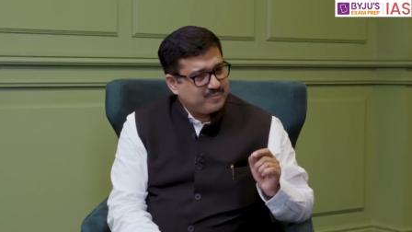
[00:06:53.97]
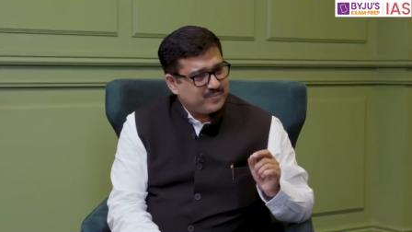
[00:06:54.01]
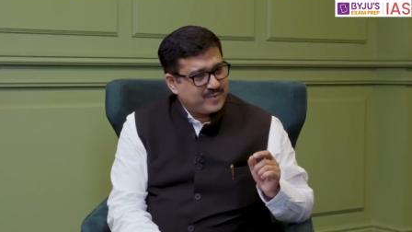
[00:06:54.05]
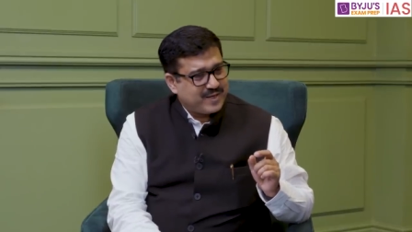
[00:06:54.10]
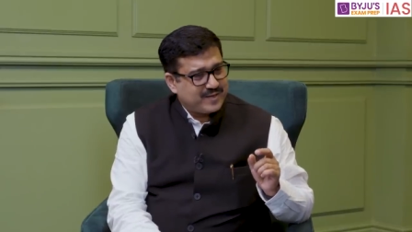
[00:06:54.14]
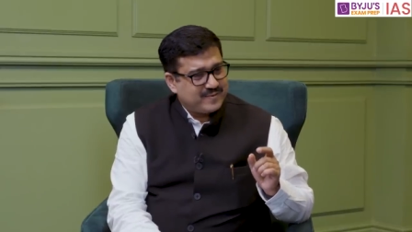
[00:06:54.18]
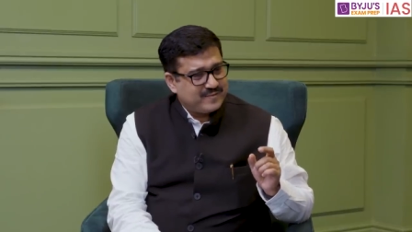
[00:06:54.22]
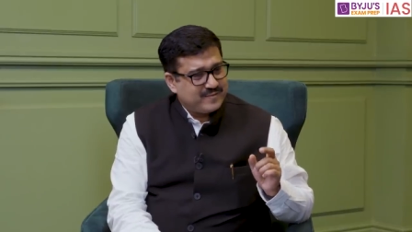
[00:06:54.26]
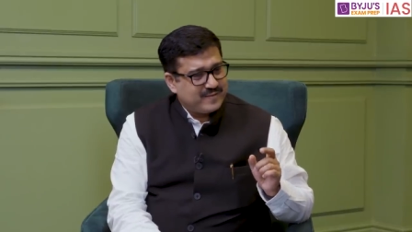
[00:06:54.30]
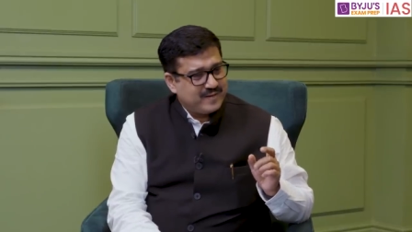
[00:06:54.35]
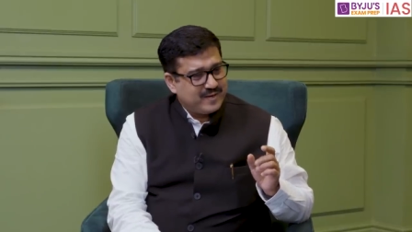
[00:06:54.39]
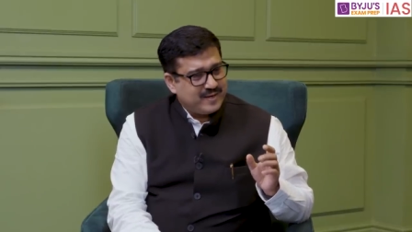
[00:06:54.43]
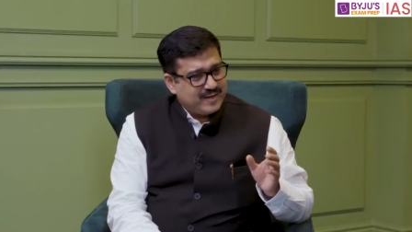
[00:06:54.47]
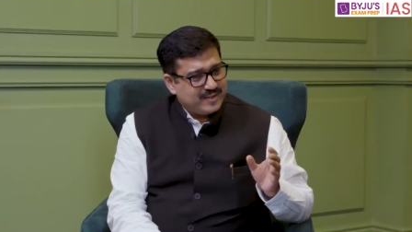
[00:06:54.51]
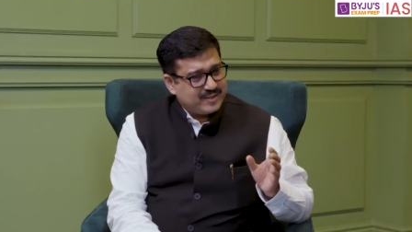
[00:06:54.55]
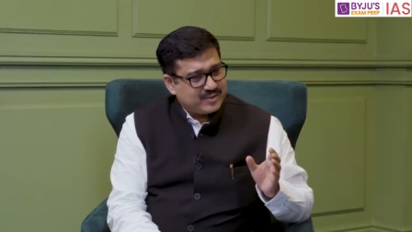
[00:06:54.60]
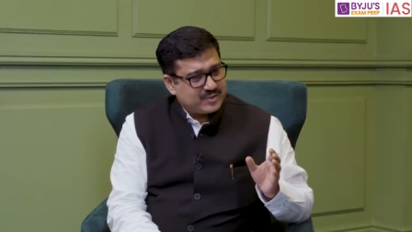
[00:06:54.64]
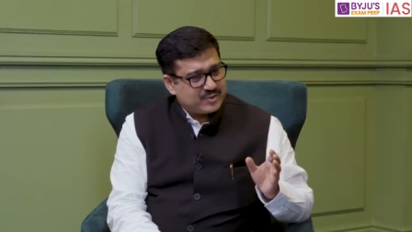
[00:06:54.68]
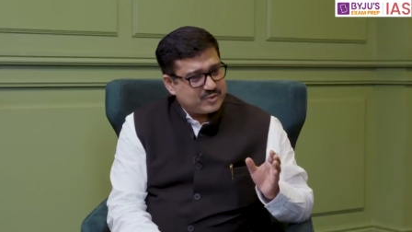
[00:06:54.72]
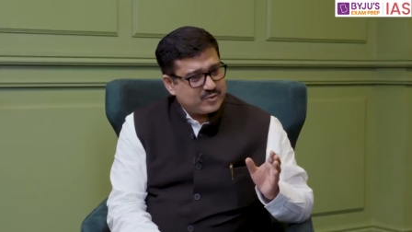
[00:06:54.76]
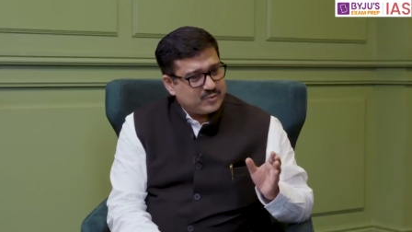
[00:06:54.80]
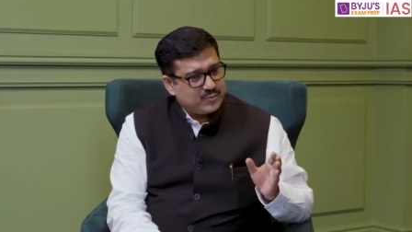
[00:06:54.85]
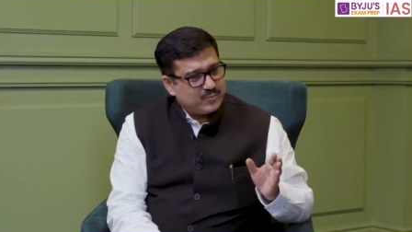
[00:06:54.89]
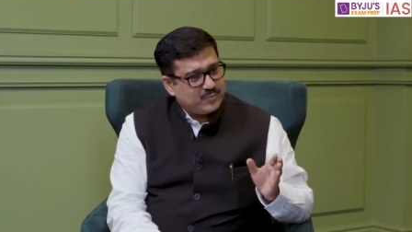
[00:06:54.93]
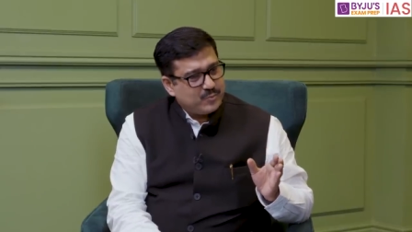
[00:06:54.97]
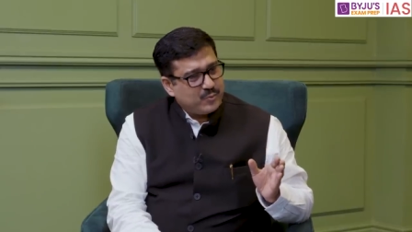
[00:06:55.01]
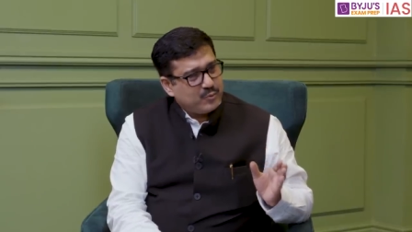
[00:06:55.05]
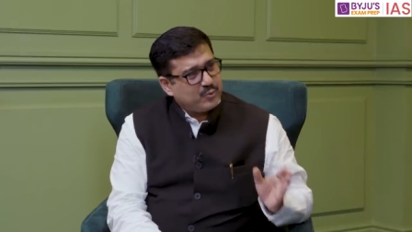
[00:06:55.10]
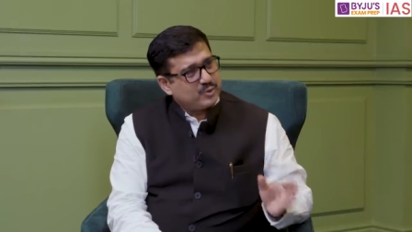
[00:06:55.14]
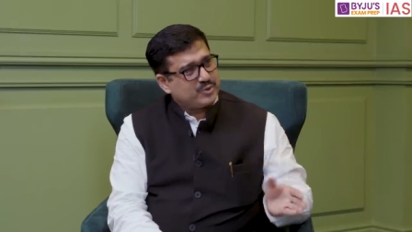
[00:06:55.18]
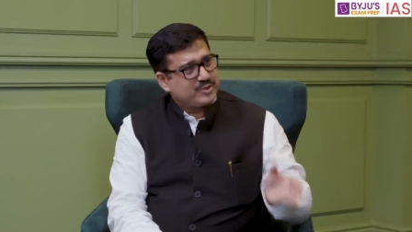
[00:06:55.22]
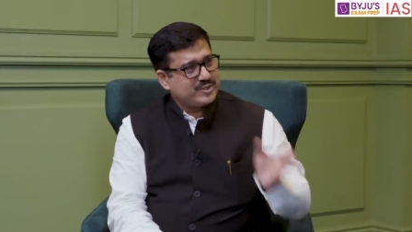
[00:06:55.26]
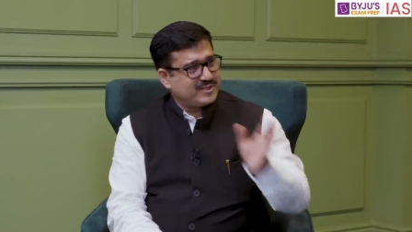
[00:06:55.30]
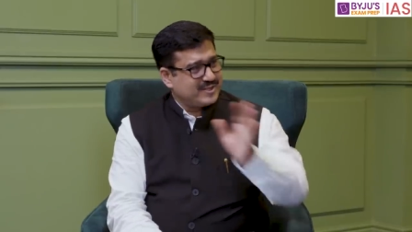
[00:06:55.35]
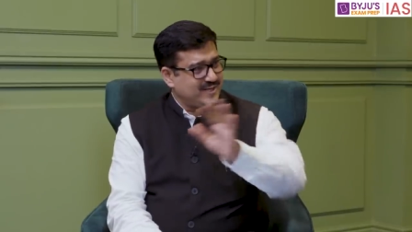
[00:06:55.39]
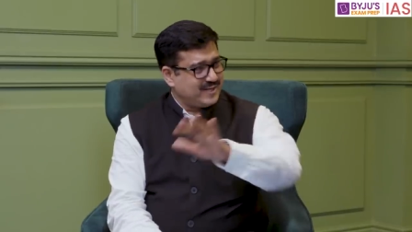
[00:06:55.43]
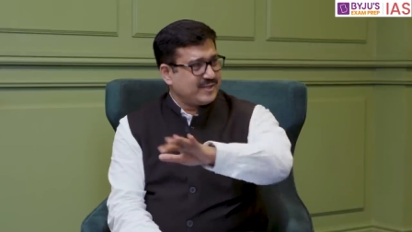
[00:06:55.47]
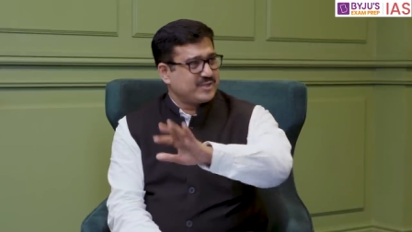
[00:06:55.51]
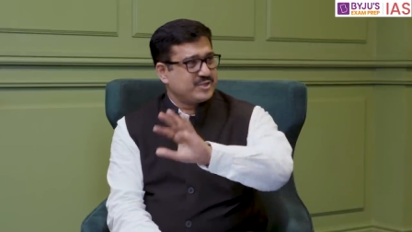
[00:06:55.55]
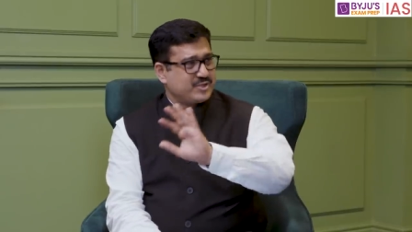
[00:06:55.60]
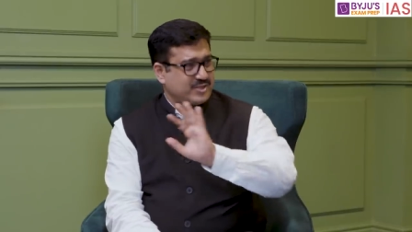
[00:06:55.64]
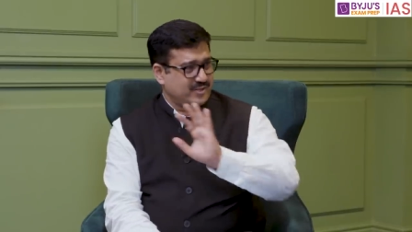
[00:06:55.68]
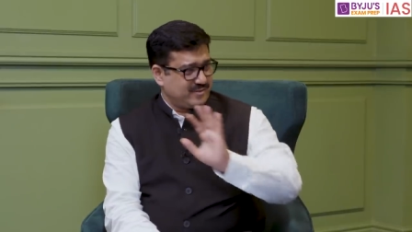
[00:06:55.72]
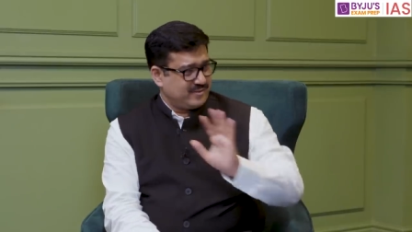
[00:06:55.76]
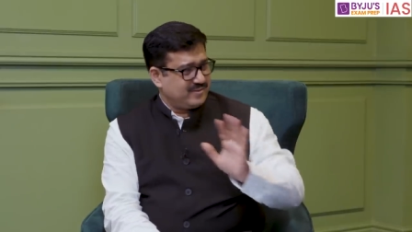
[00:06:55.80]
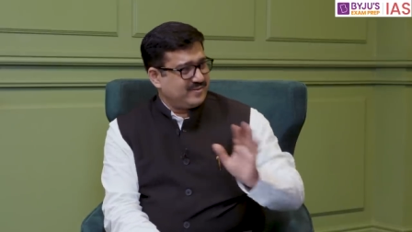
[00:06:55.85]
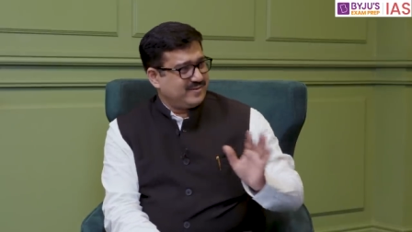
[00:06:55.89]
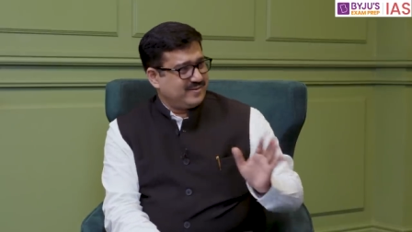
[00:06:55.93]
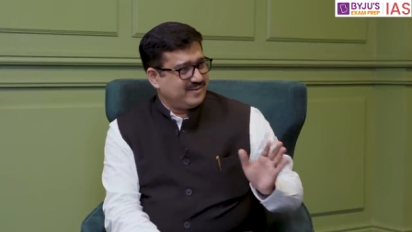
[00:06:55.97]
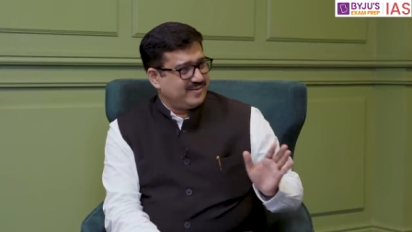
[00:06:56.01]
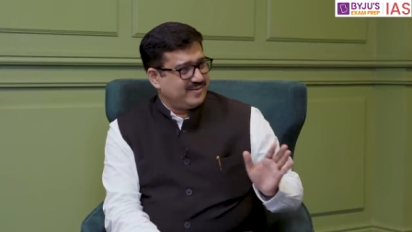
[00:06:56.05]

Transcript: that relates to post-selection,